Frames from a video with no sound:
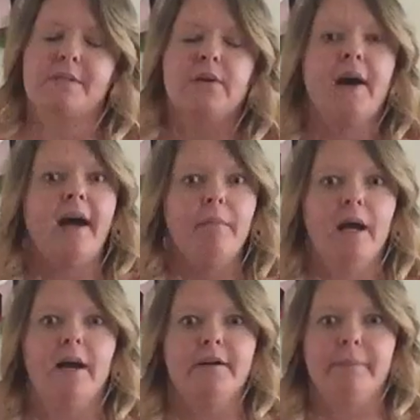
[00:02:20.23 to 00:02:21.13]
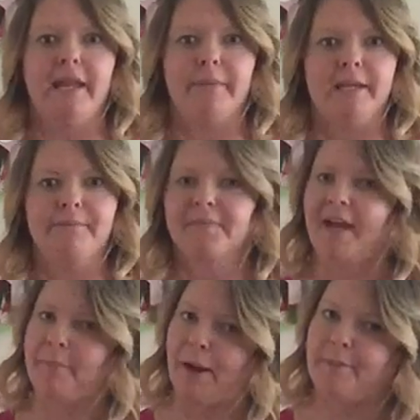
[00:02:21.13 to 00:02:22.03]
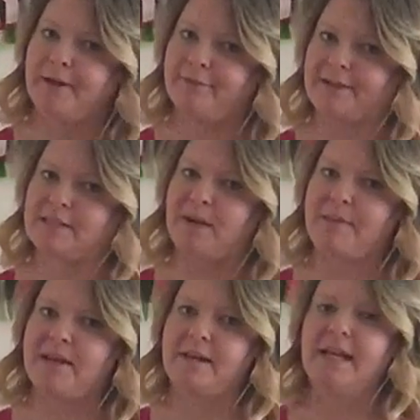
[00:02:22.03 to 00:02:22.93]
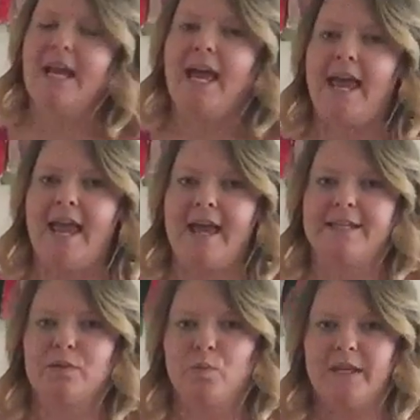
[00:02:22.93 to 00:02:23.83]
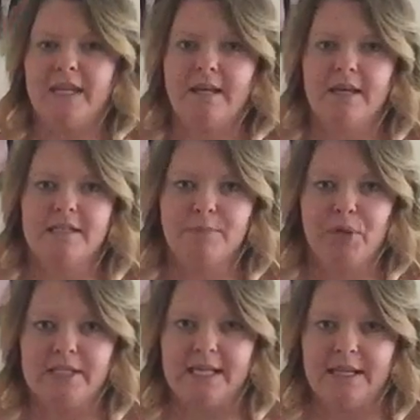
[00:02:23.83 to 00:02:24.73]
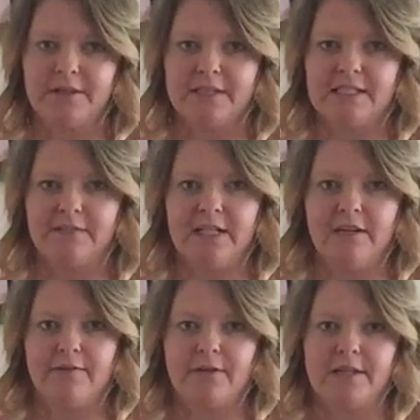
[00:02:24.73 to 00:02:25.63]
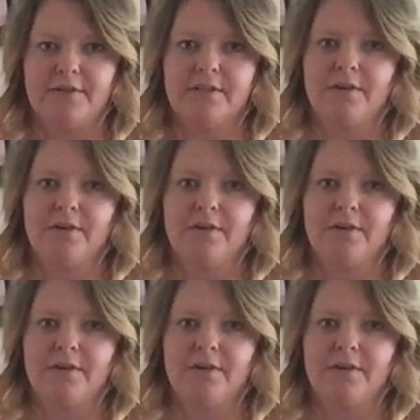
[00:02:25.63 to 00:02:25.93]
him. So I borrowed a baby. I borrowed my friend's baby, and we put together this video for you.